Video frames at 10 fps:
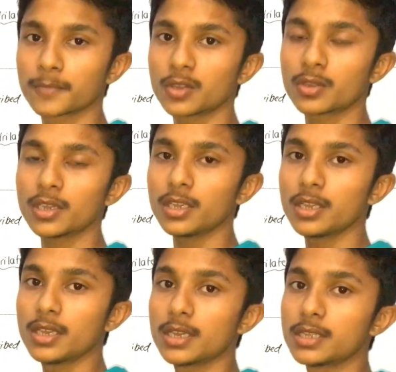Okay,
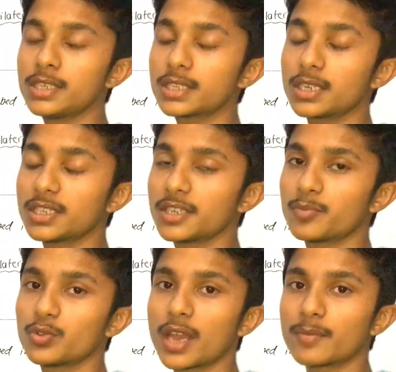this concept
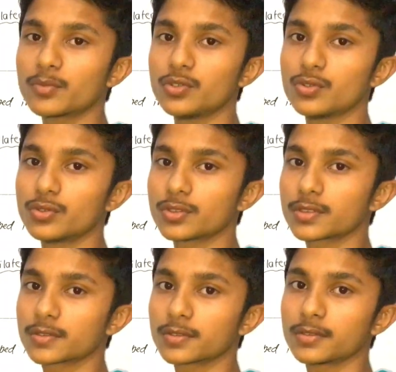you have to
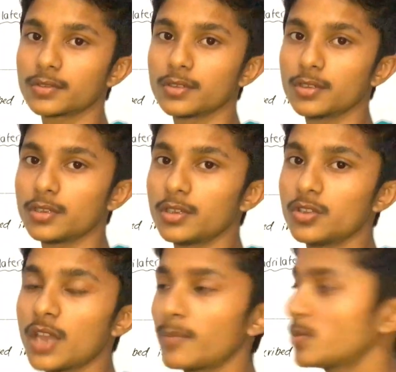use.
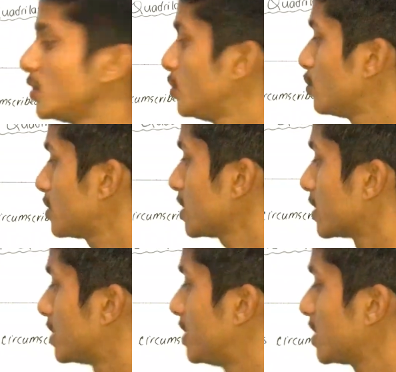You have to use
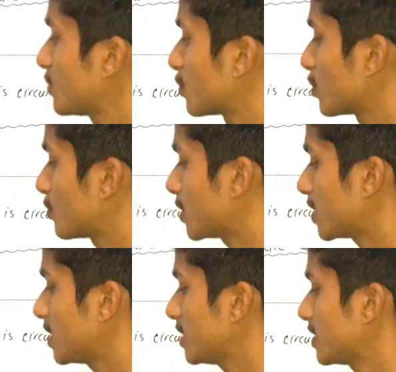these
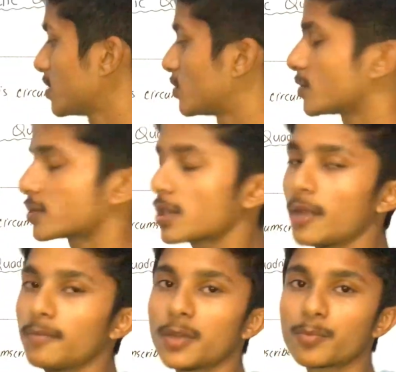properties to
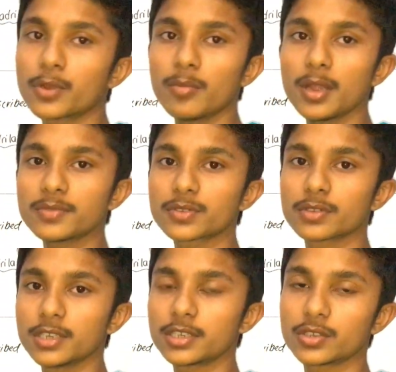solve the problems
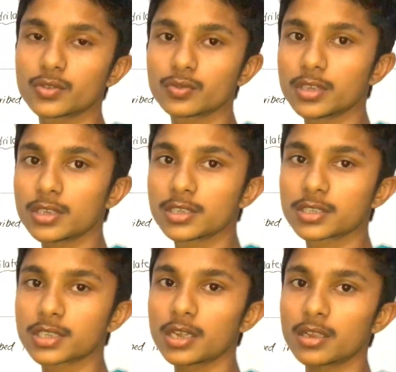related to the
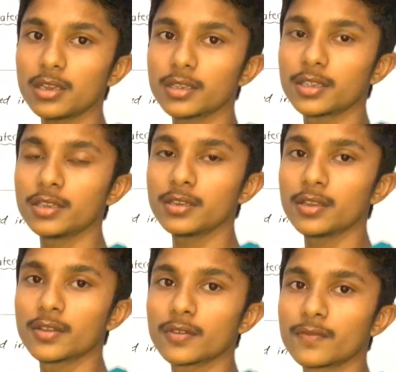circle in
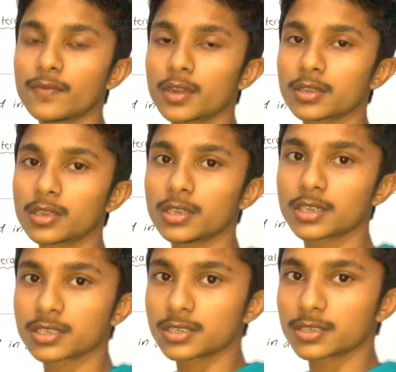further
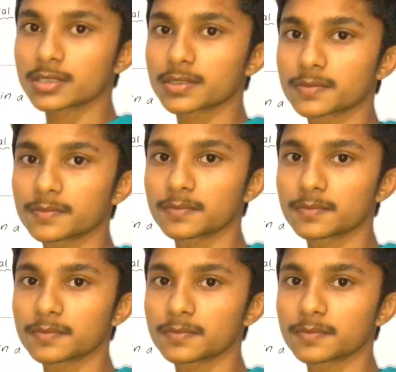lectures.